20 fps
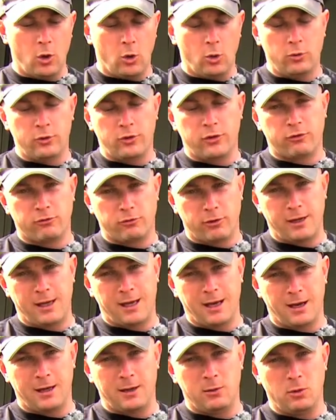or the
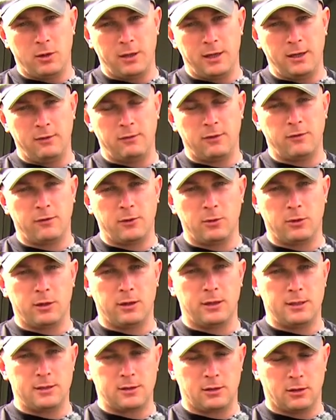3K weave if you're one
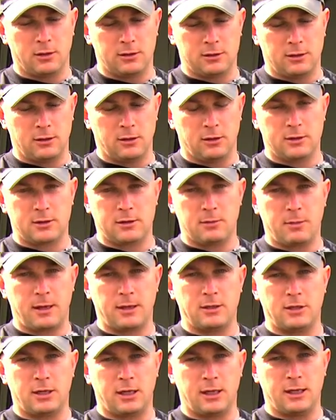of these guys that likes to
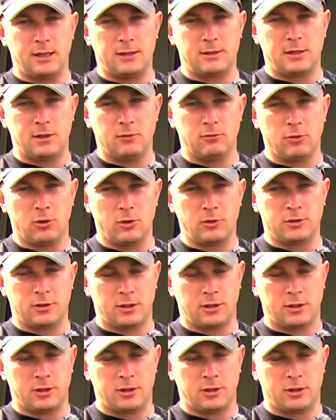match your gear to your rod.